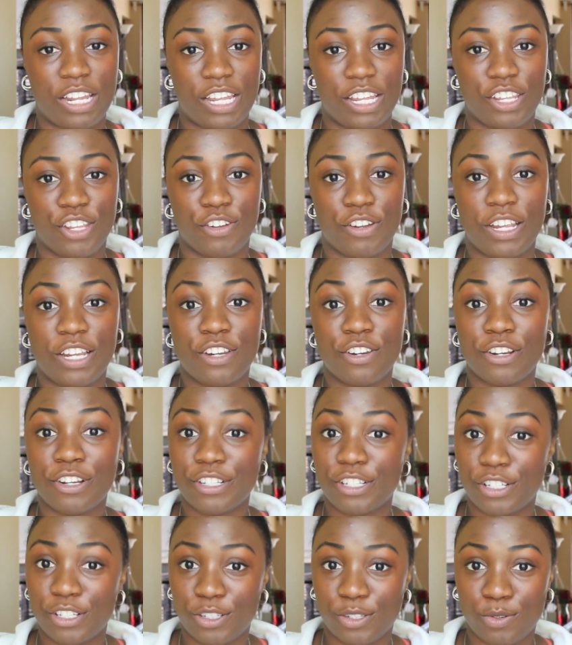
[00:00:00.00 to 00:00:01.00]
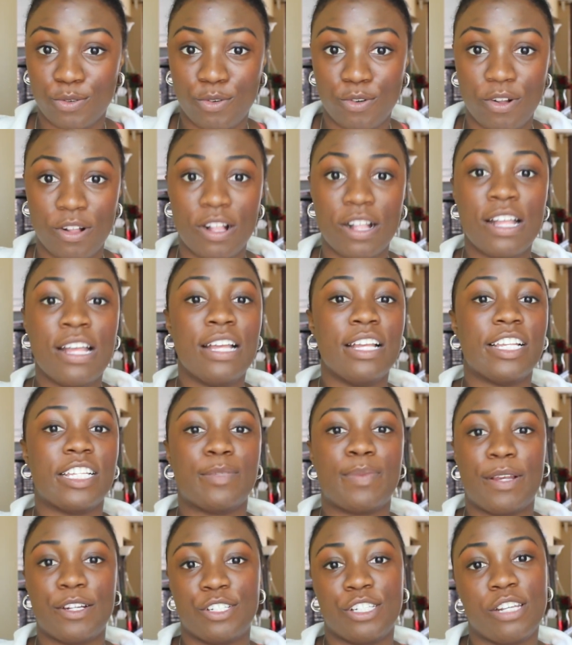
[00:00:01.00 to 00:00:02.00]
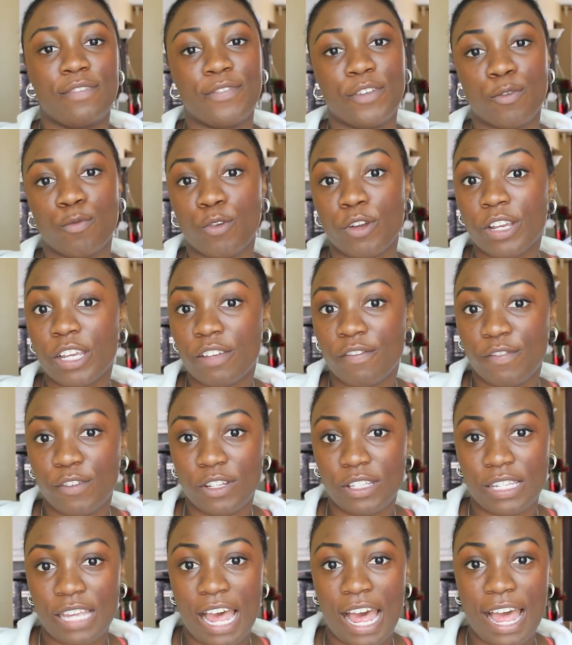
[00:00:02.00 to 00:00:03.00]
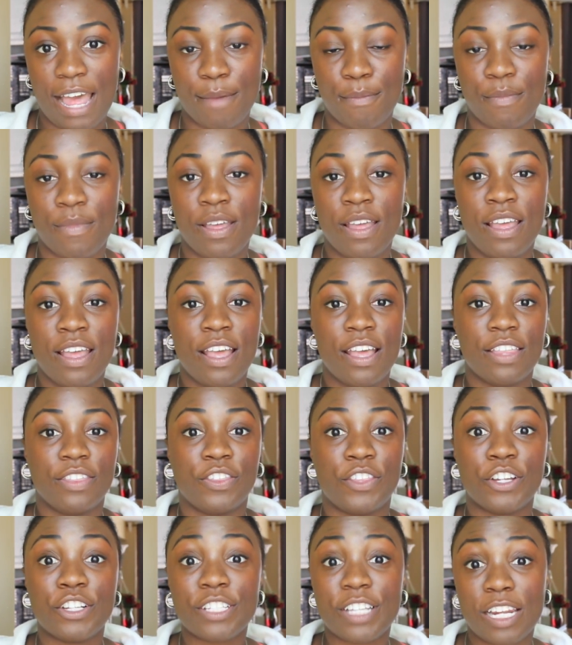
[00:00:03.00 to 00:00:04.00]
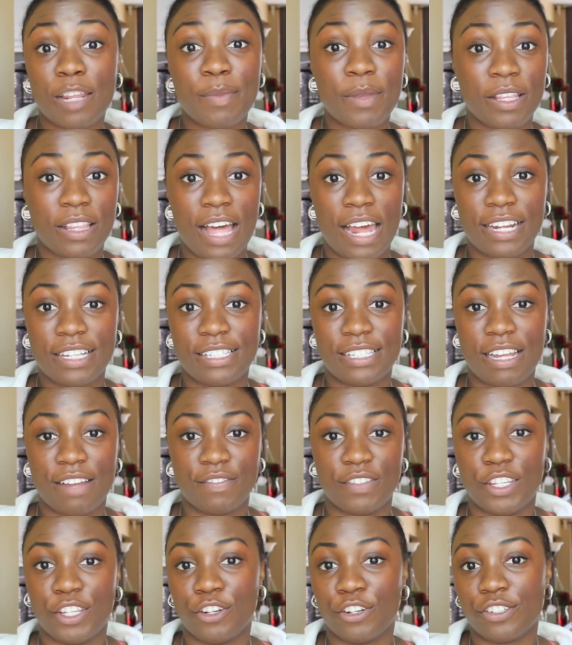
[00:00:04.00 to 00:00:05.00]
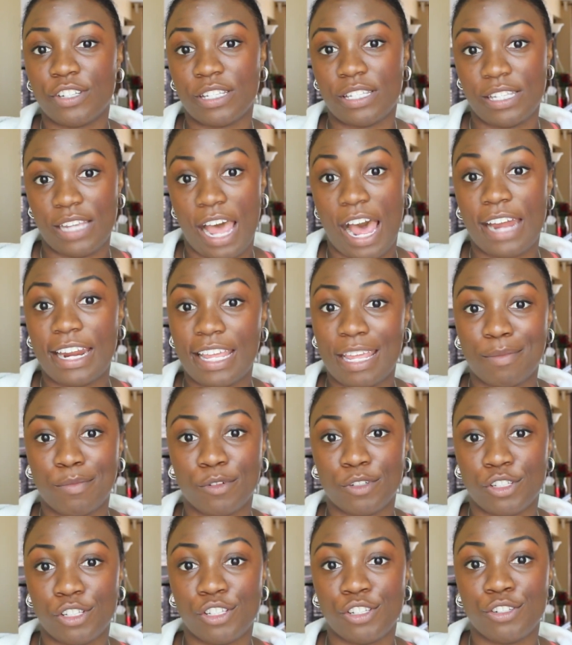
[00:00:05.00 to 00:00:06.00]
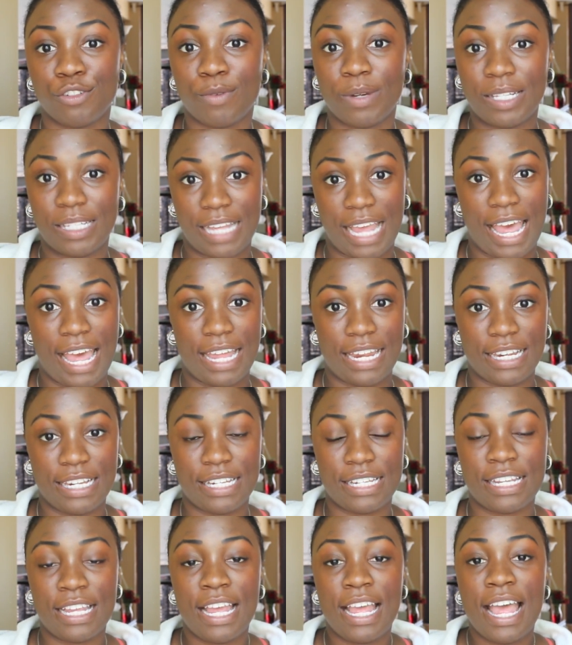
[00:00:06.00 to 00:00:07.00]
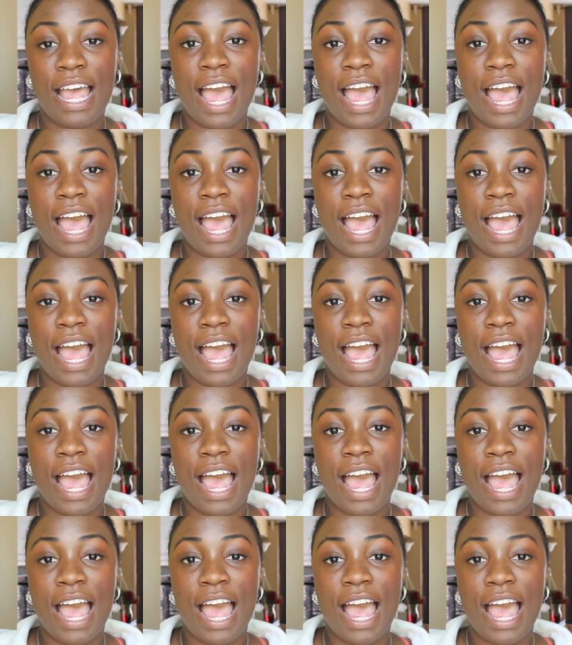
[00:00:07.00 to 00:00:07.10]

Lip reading: it. You're in nursing school, especially if you're working full time, there's gonna be a lot of stuff that you're just not able to attend.